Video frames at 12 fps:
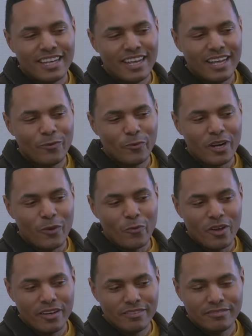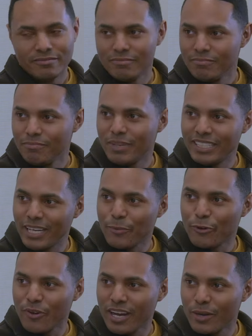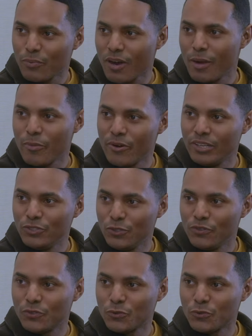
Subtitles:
And when I won my Democratic primary in June of